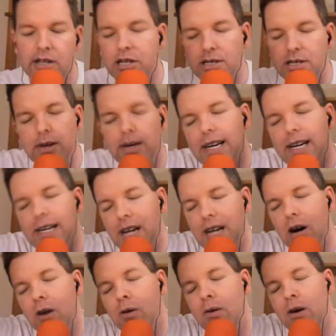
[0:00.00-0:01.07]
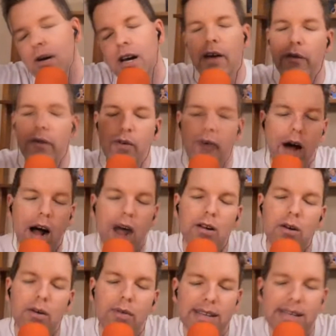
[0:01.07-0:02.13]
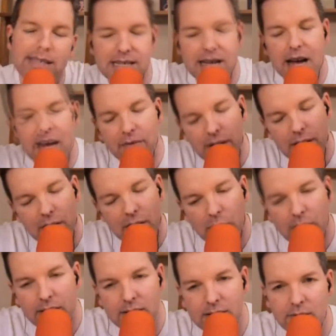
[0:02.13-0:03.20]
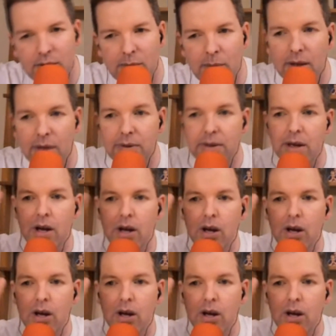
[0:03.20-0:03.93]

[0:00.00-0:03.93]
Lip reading: Just so you guys know, if you follow the slot video creators of the month,